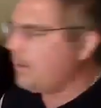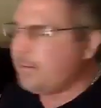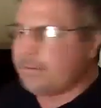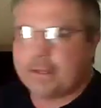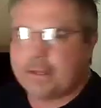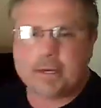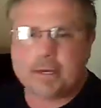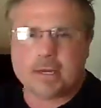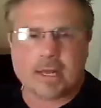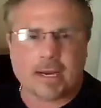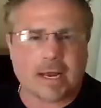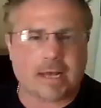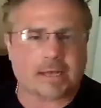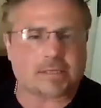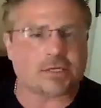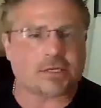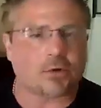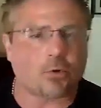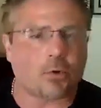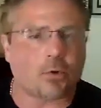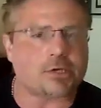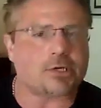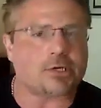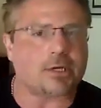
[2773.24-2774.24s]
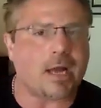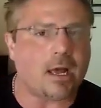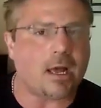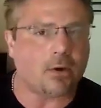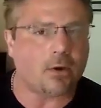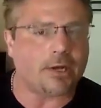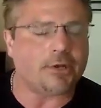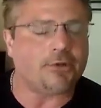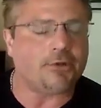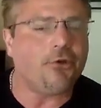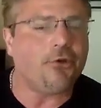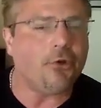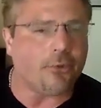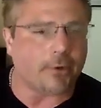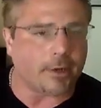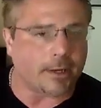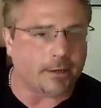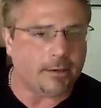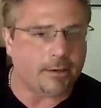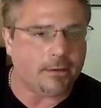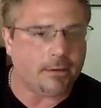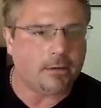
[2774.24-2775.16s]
Then you got to ask the question, how do I do it?